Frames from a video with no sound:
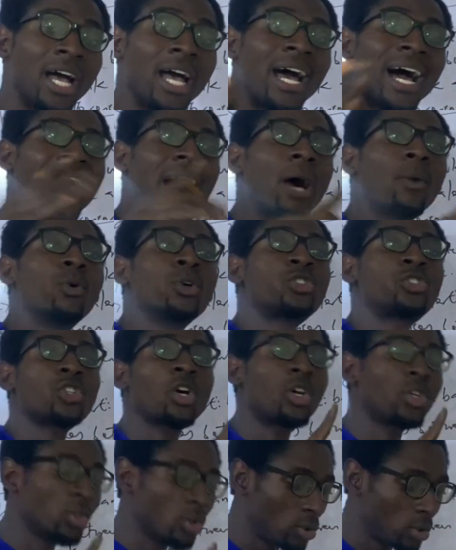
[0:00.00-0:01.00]
I will show
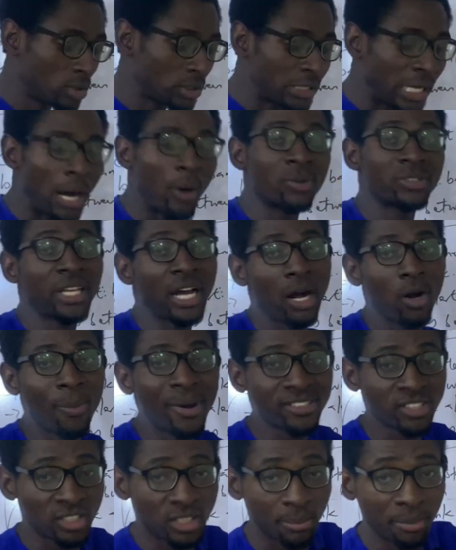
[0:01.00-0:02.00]
you, I will
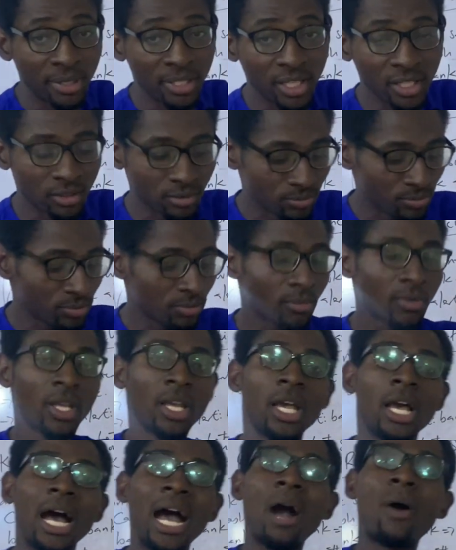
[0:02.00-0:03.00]
mention the meaning,
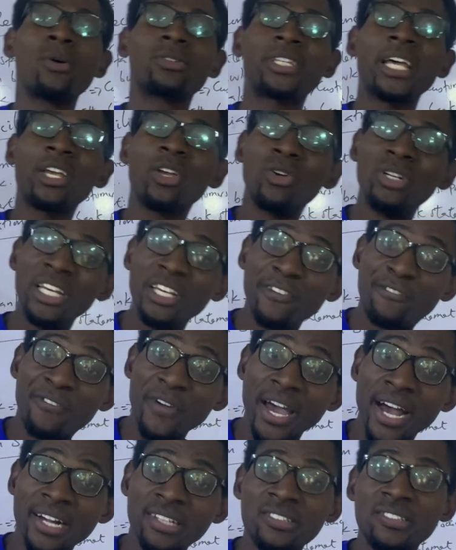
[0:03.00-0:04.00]
I will tell you the
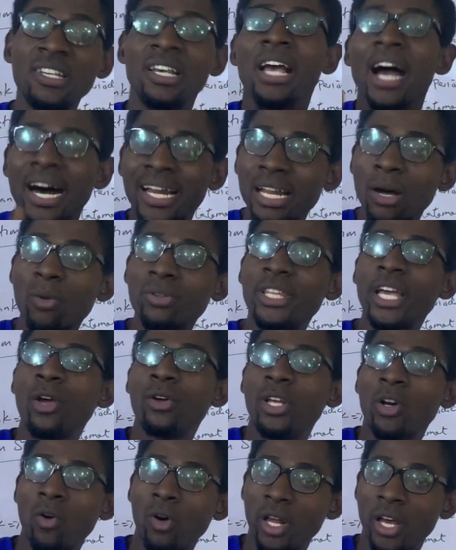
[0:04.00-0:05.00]
effect, and I will tell you the
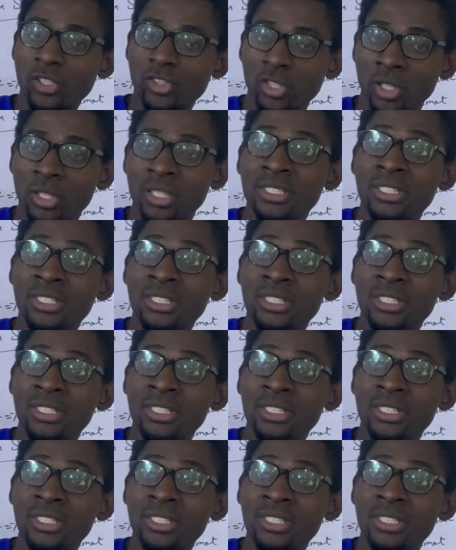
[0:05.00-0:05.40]
collection.